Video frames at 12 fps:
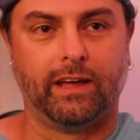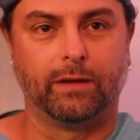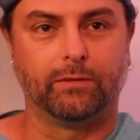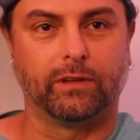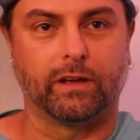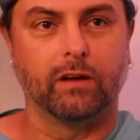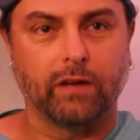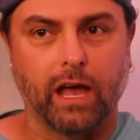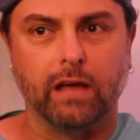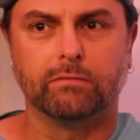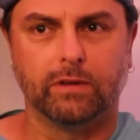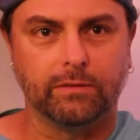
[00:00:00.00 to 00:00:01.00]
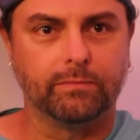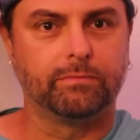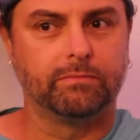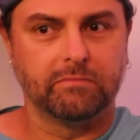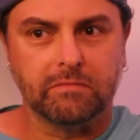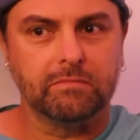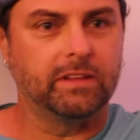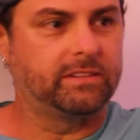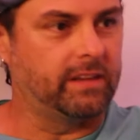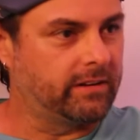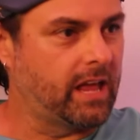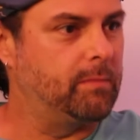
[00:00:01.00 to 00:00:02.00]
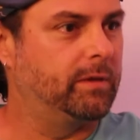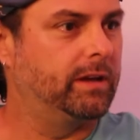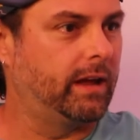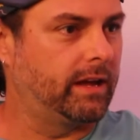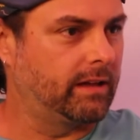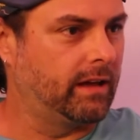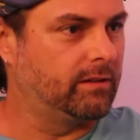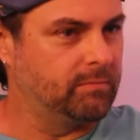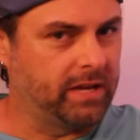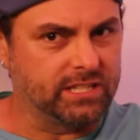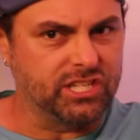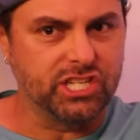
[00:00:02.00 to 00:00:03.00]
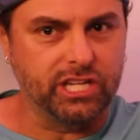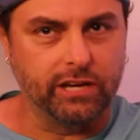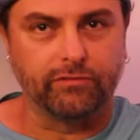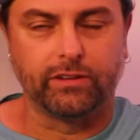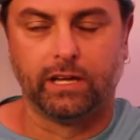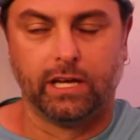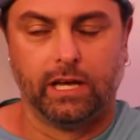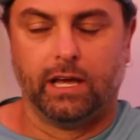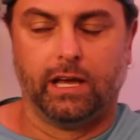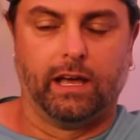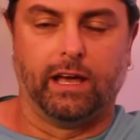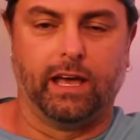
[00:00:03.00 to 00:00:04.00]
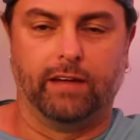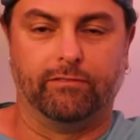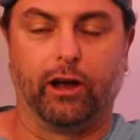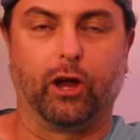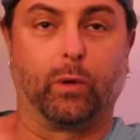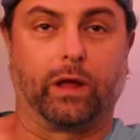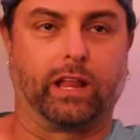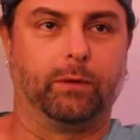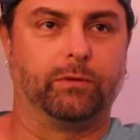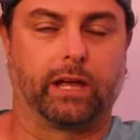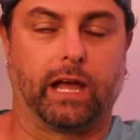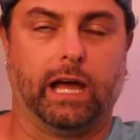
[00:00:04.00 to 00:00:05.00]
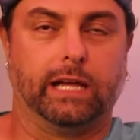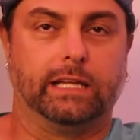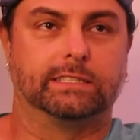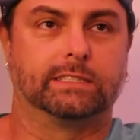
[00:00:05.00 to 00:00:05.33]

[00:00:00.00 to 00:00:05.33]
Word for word: I was like, okay, well, it's entertainment. I, I'll make this shift. And very quickly, I was like, I need